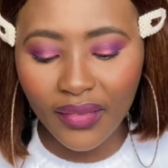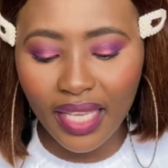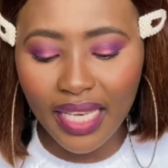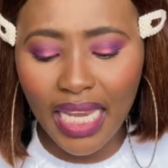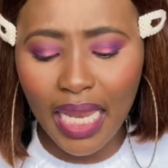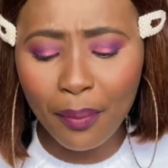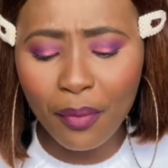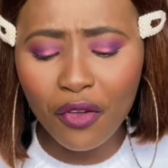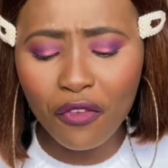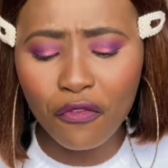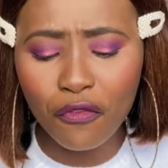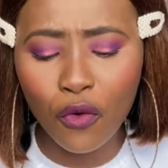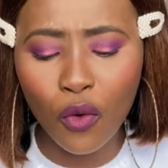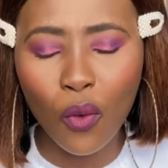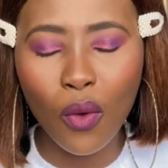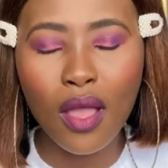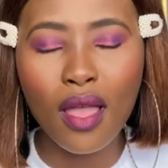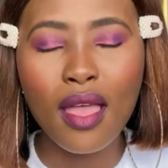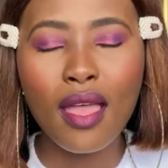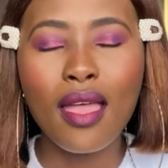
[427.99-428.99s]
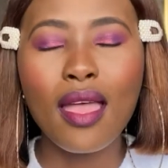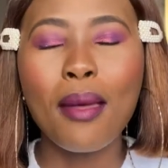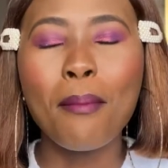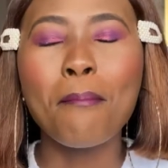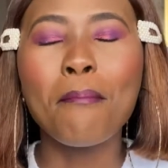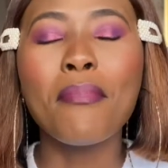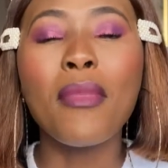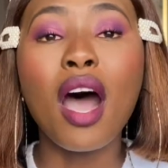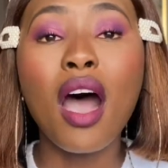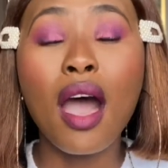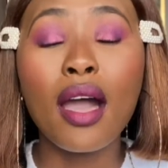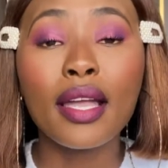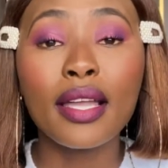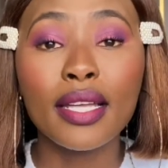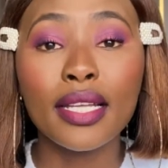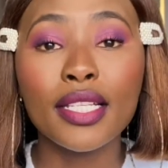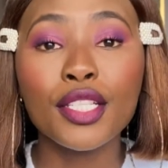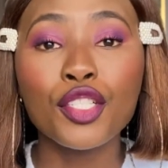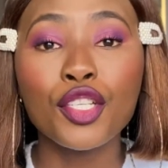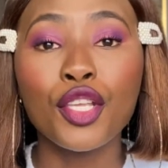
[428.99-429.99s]
Number 4,
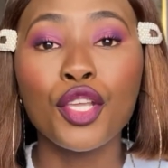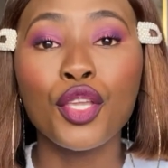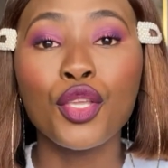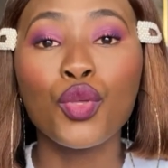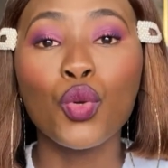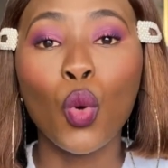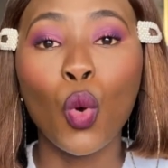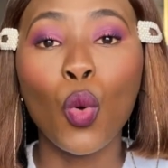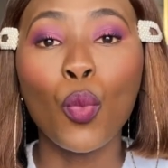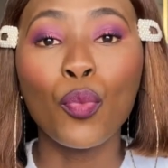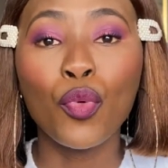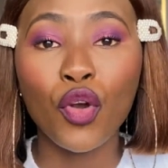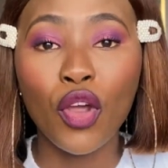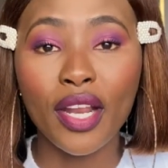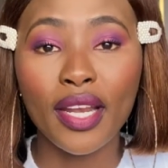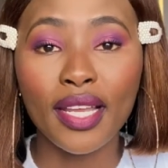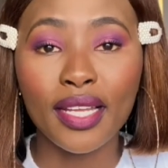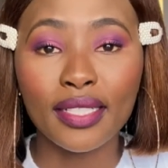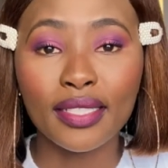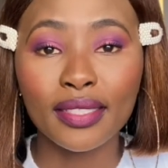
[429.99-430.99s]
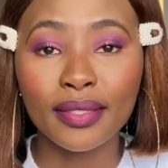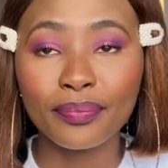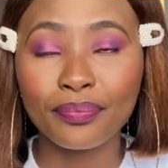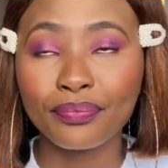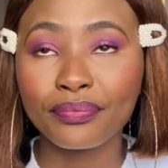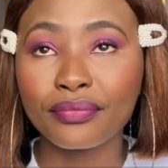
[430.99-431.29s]
market your product.